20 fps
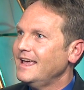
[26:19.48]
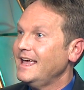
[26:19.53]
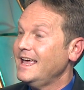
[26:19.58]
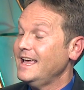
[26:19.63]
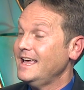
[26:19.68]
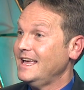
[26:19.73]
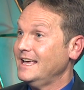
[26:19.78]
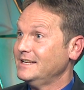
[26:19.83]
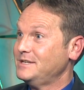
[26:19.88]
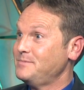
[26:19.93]

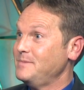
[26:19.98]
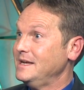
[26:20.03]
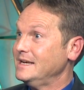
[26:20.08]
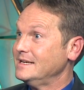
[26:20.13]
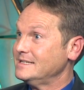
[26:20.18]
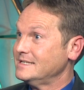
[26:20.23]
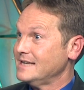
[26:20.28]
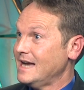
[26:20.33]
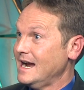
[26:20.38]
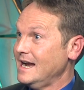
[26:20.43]
It gets me
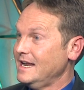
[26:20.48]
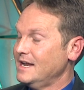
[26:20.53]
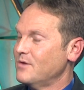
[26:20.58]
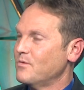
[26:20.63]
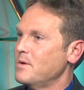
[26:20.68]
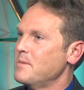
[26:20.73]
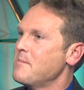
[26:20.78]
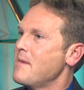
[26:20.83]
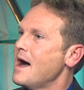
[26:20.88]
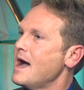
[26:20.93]
excited. It
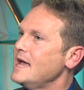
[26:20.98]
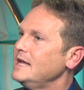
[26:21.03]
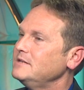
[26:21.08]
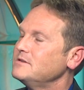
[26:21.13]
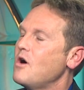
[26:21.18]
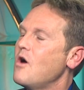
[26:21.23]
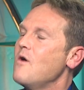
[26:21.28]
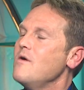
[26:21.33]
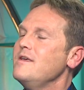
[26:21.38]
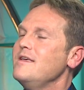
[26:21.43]
reminds,
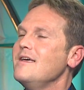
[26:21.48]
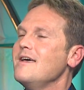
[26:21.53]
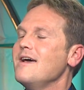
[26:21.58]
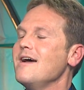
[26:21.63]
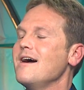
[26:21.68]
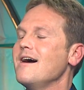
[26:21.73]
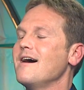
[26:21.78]
oh yeah,